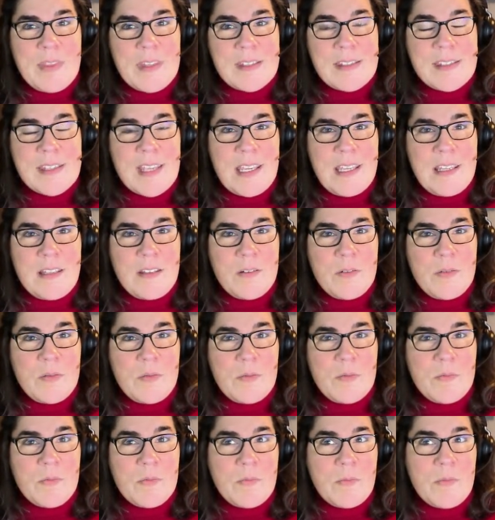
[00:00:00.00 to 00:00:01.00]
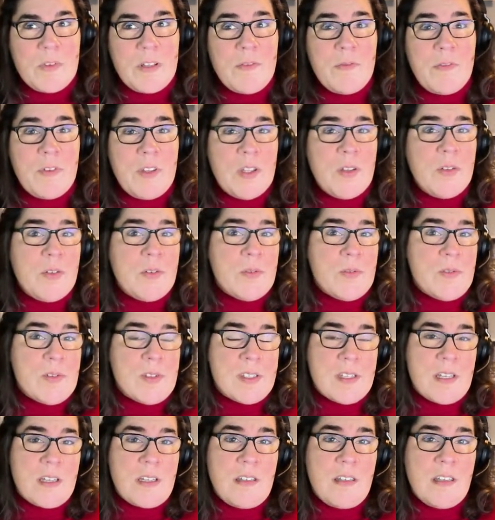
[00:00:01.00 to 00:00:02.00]
site
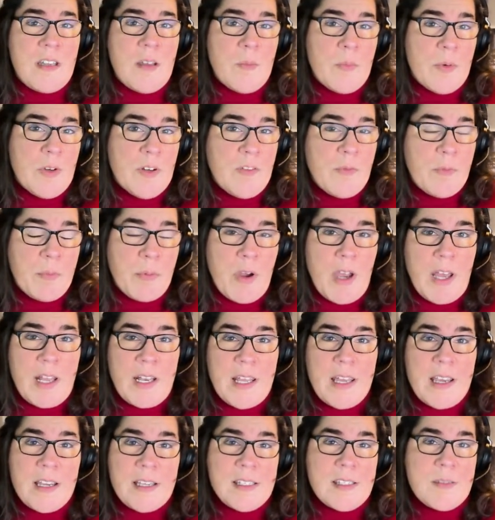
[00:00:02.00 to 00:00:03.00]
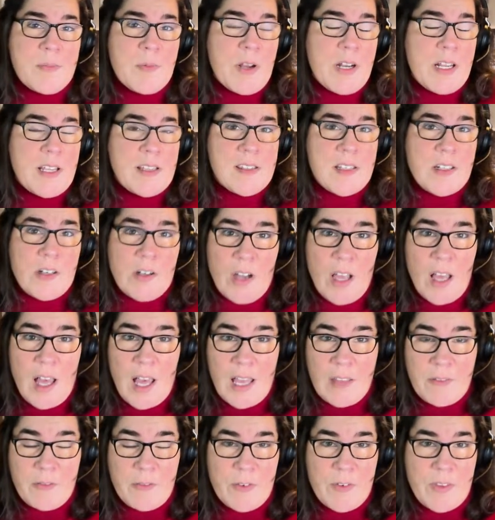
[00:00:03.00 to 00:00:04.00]
reviews a number of products that are
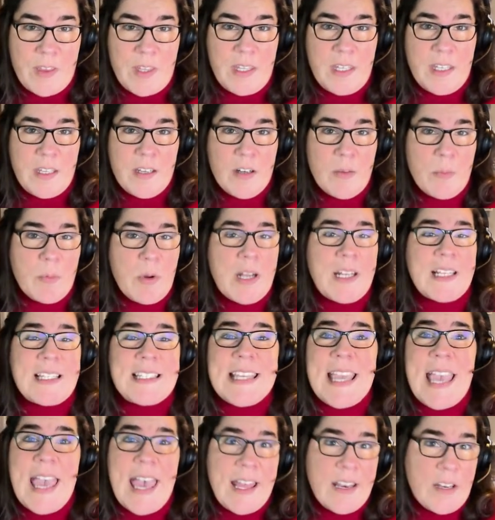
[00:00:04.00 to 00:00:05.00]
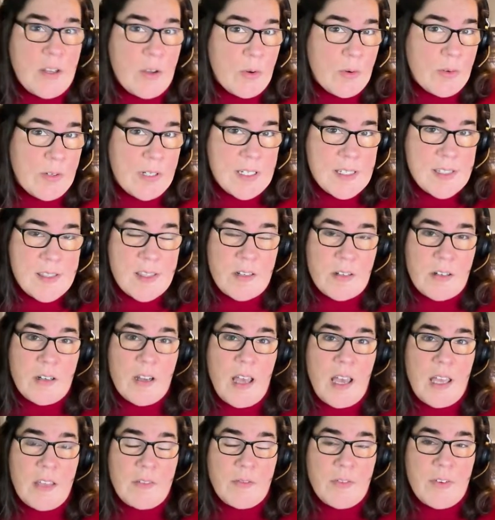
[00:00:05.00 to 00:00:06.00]
hot for the year, product categories that are
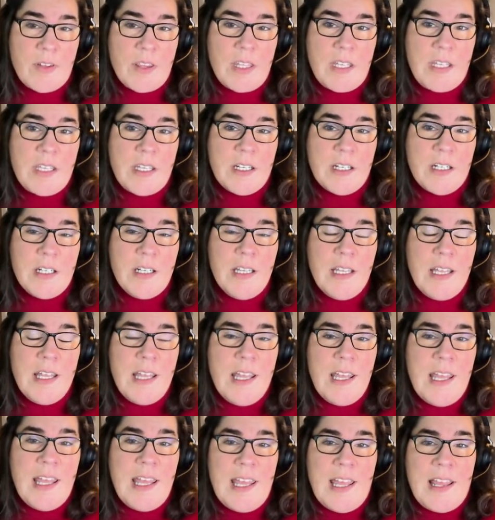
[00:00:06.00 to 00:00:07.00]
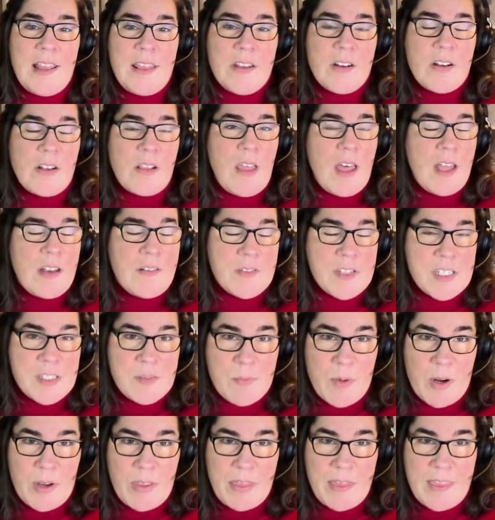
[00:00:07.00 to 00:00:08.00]
hot for the year, and there are a lot of
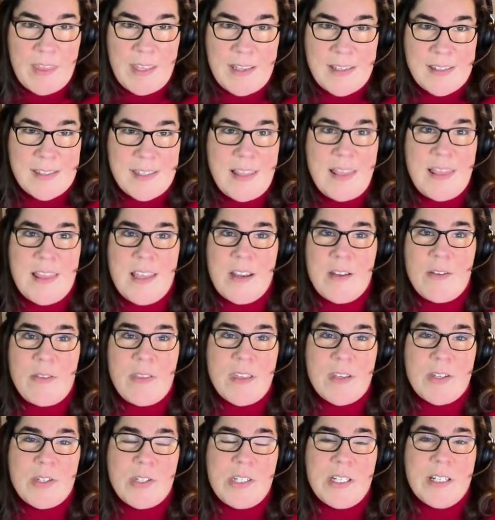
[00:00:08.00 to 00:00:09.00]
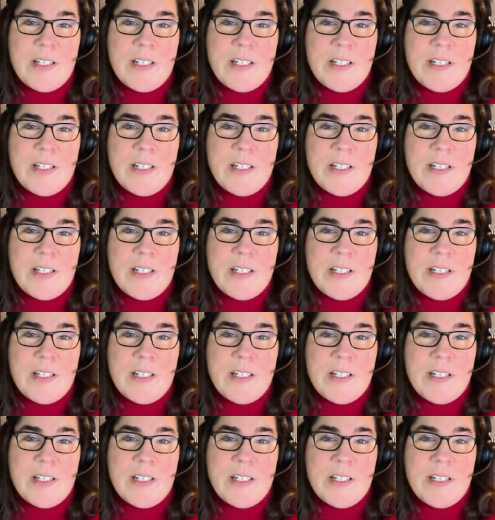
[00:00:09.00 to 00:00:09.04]
smart things in there this